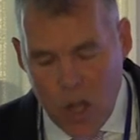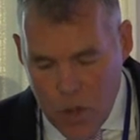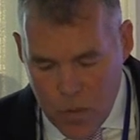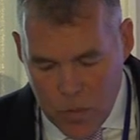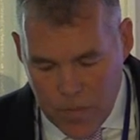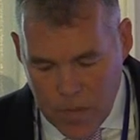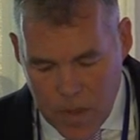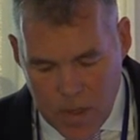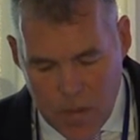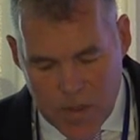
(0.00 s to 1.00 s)
global,
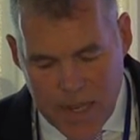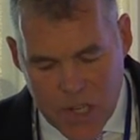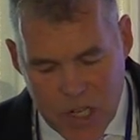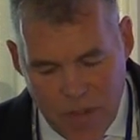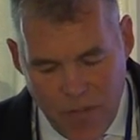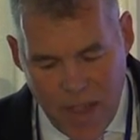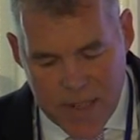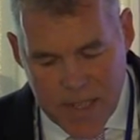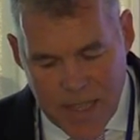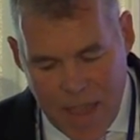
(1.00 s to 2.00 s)
potentially
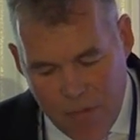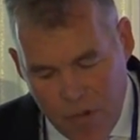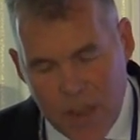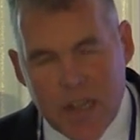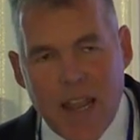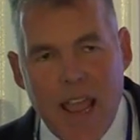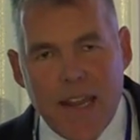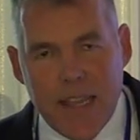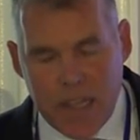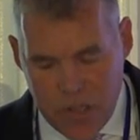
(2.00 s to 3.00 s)
affecting every and
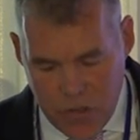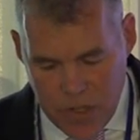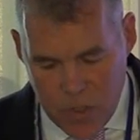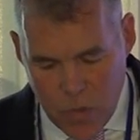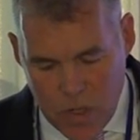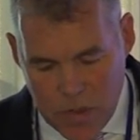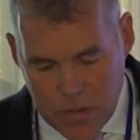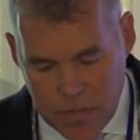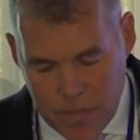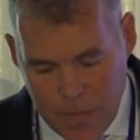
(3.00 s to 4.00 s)
any country in the
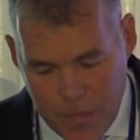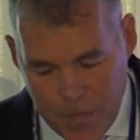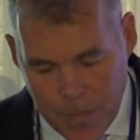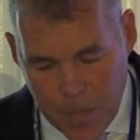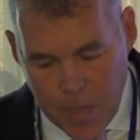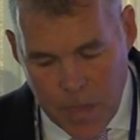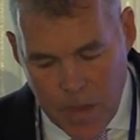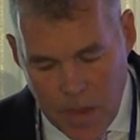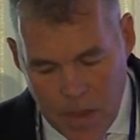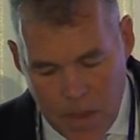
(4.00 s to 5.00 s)
world.
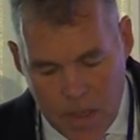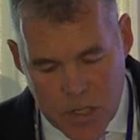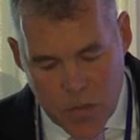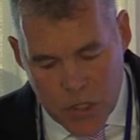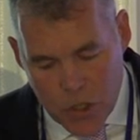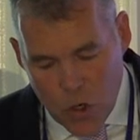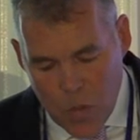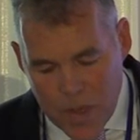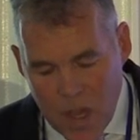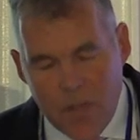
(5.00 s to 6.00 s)
To
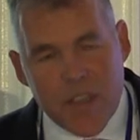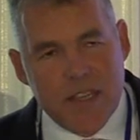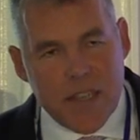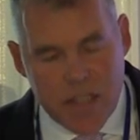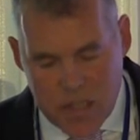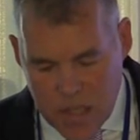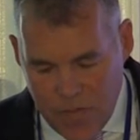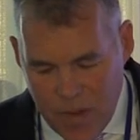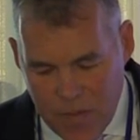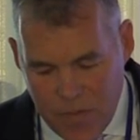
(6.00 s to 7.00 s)
endure beyond the existence of
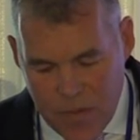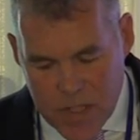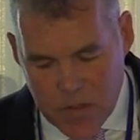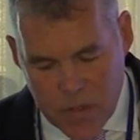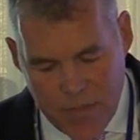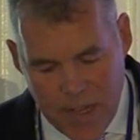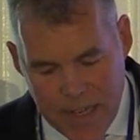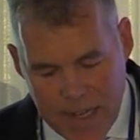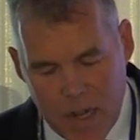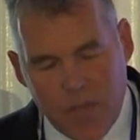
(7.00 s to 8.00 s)
the physical
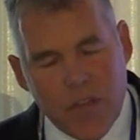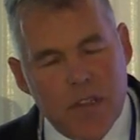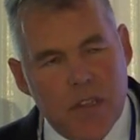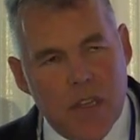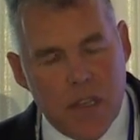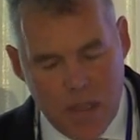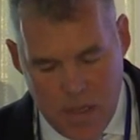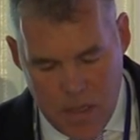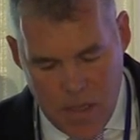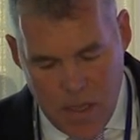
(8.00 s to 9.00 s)
caliphate,
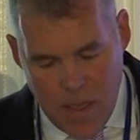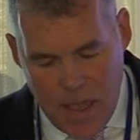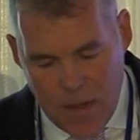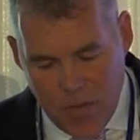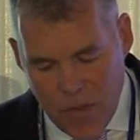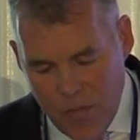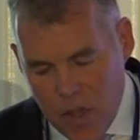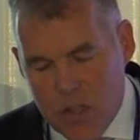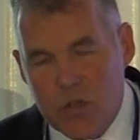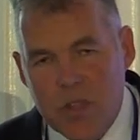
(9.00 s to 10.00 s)
and for the
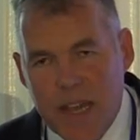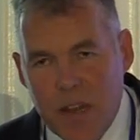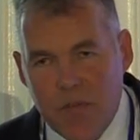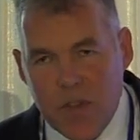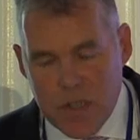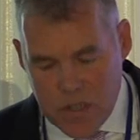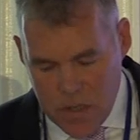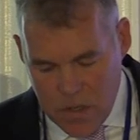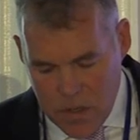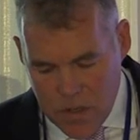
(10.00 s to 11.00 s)
virtual caliphate
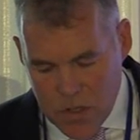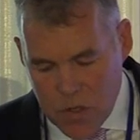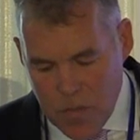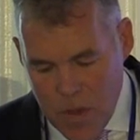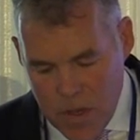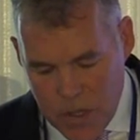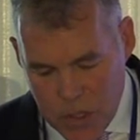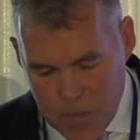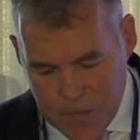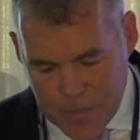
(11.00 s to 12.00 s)
to
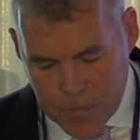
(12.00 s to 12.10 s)
emerge.